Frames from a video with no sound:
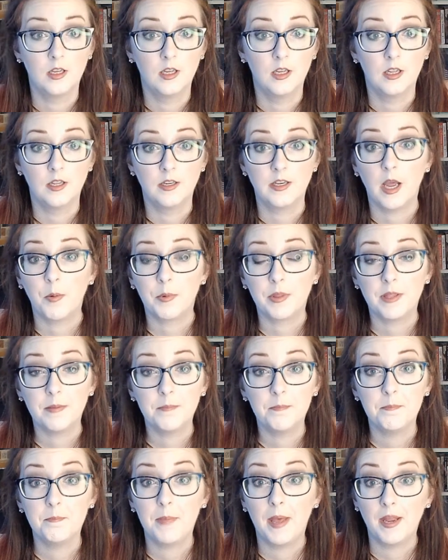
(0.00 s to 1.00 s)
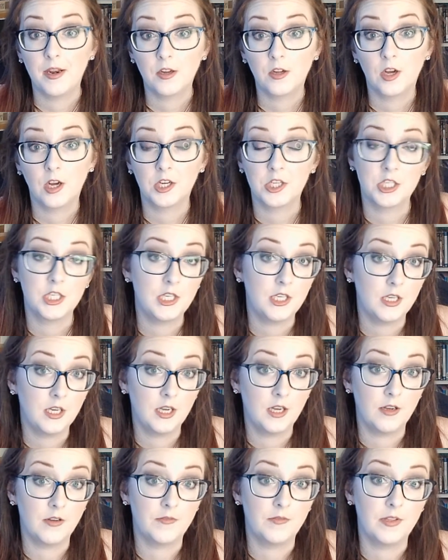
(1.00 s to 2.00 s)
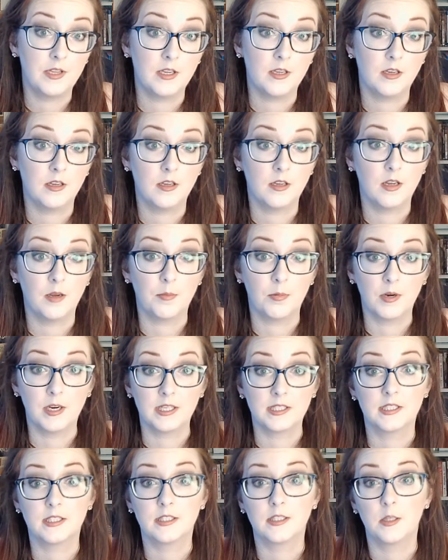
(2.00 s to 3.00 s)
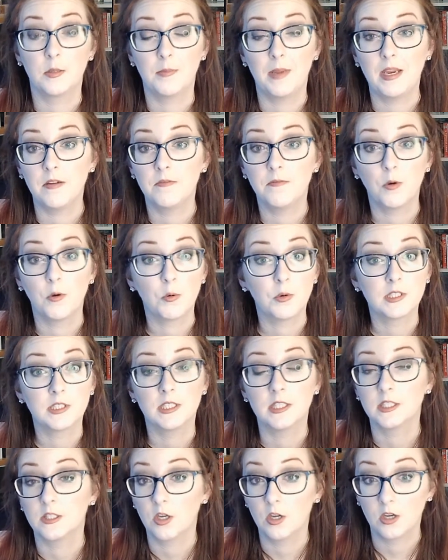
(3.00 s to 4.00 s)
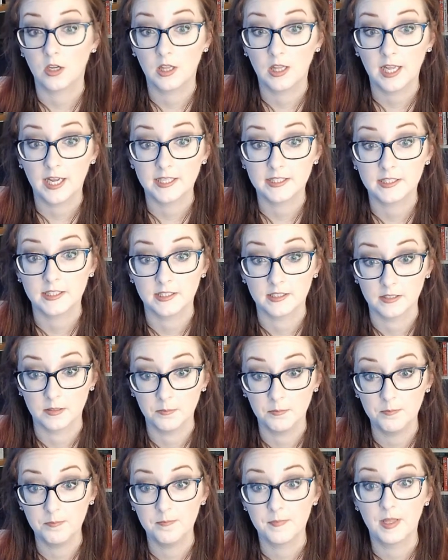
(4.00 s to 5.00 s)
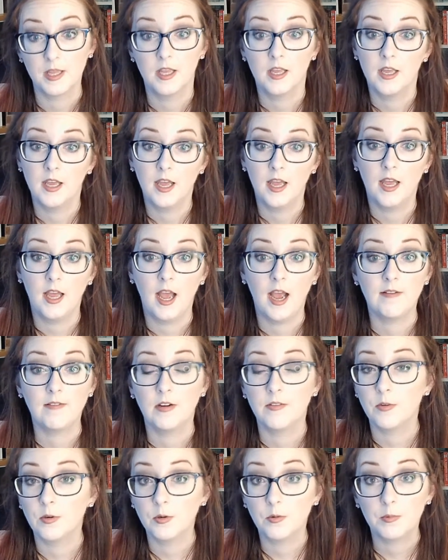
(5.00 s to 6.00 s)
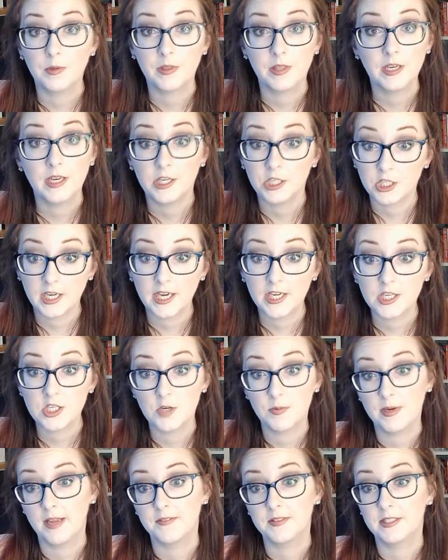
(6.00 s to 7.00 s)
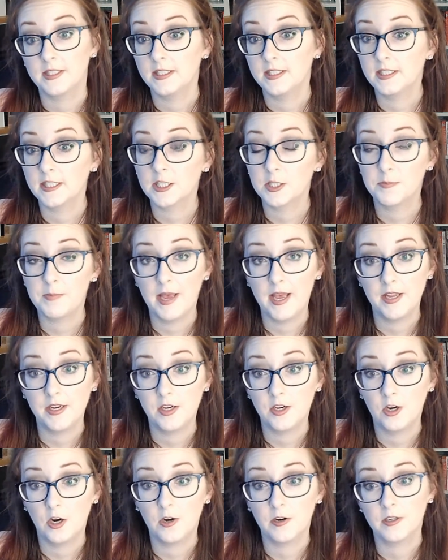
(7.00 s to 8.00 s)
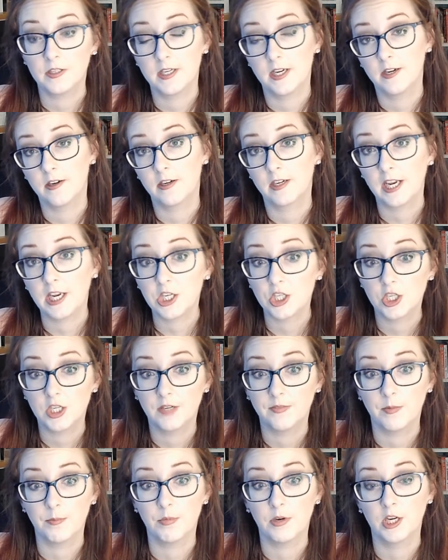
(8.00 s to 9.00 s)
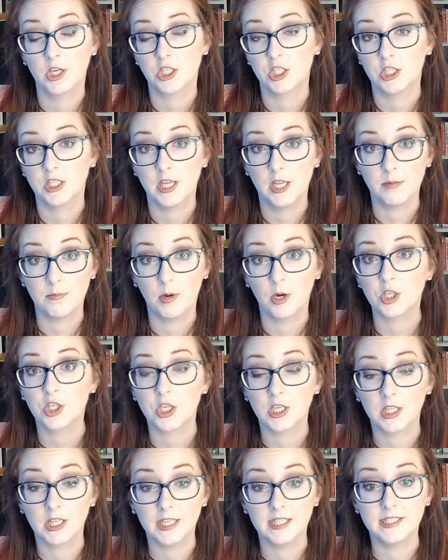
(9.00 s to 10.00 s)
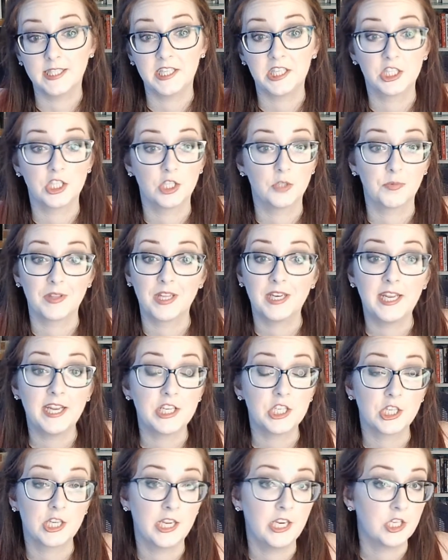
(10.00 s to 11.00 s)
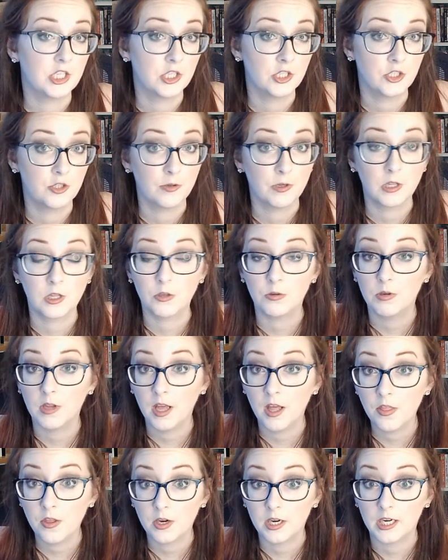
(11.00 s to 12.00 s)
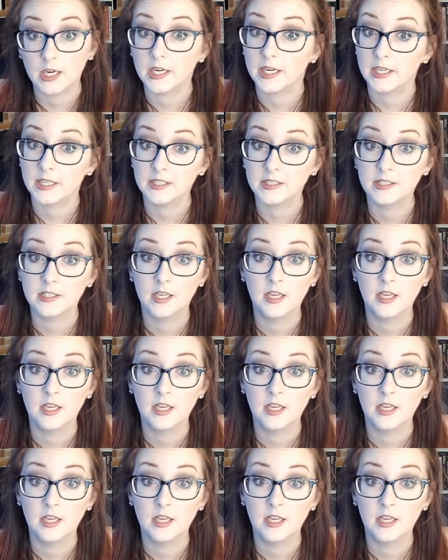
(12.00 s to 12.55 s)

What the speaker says: Now, within pedagogy of the oppressed, the main focus is on classism. However, within education, we have since expanded our interrogation of oppression and marginalization within education to include other areas.